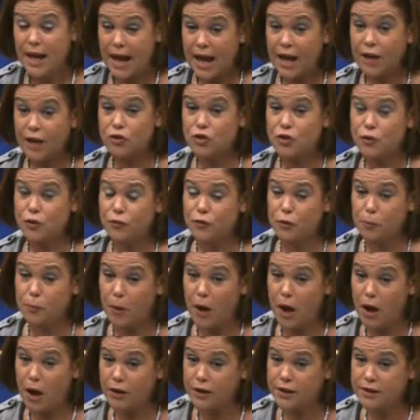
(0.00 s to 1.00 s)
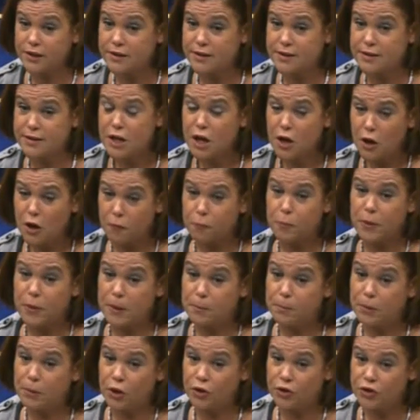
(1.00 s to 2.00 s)
out of the pockets of
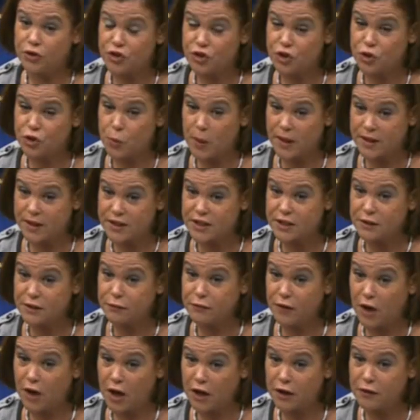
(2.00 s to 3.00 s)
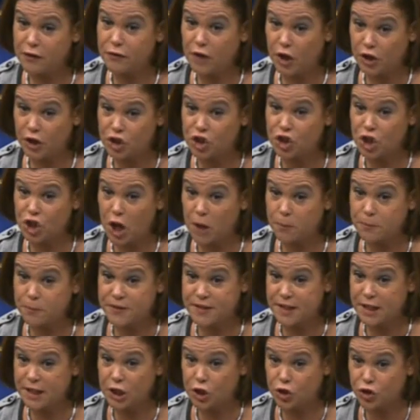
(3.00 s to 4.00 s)
people under 25 on job
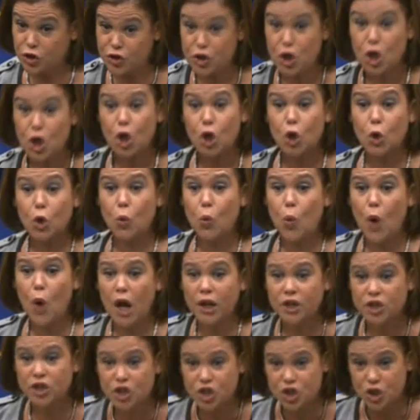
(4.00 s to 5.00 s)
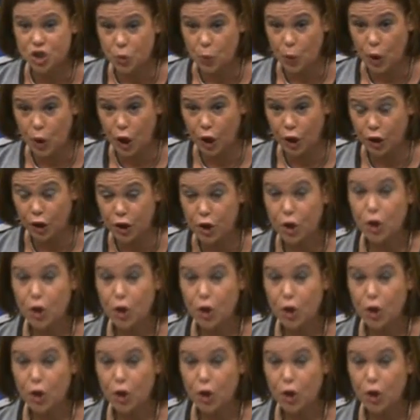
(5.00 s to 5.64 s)
seekers who want to work,